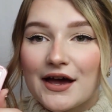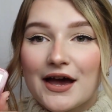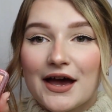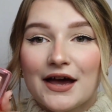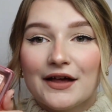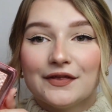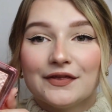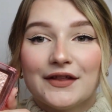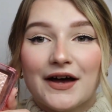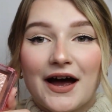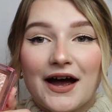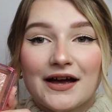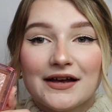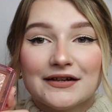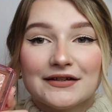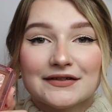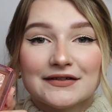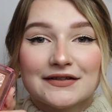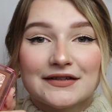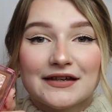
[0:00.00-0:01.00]
and
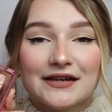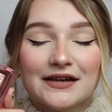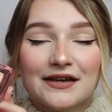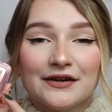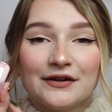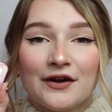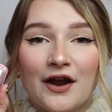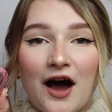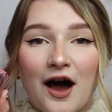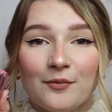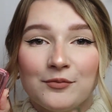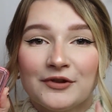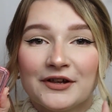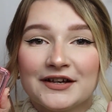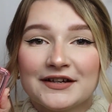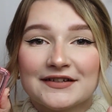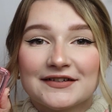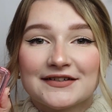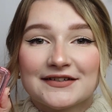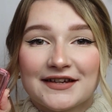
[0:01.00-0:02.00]
that is the
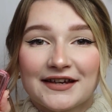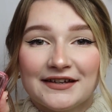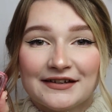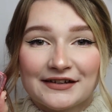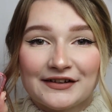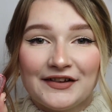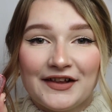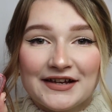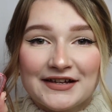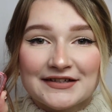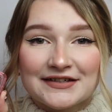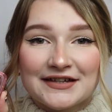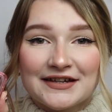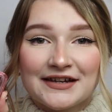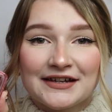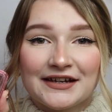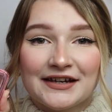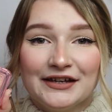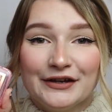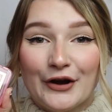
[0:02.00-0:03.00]
Nabla Skin
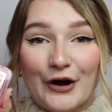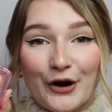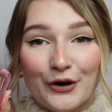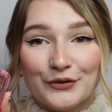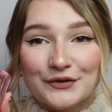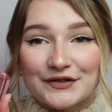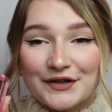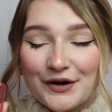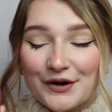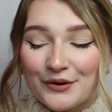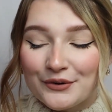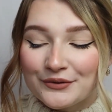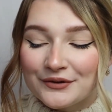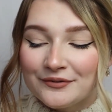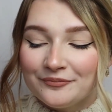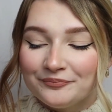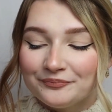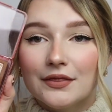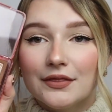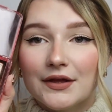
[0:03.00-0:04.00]
Glazing in
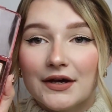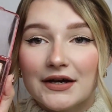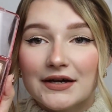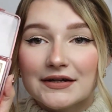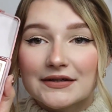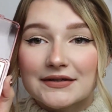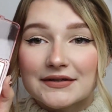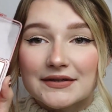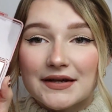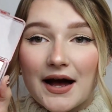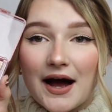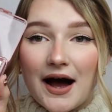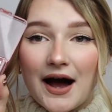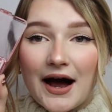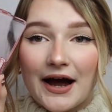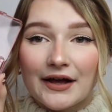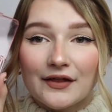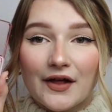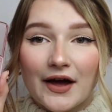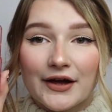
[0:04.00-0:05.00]
Ozone. This
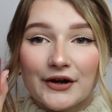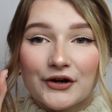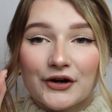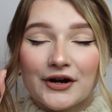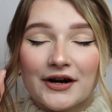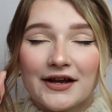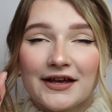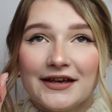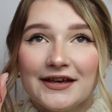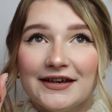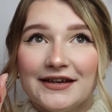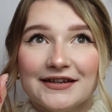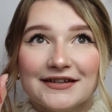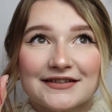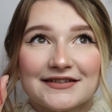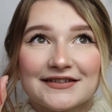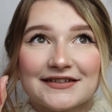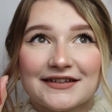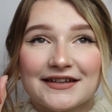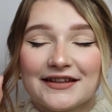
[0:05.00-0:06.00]
highlighter
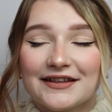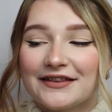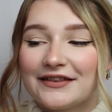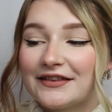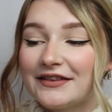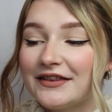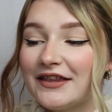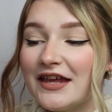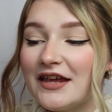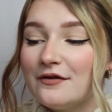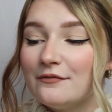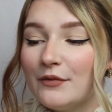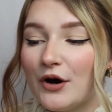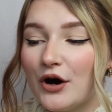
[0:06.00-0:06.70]
is the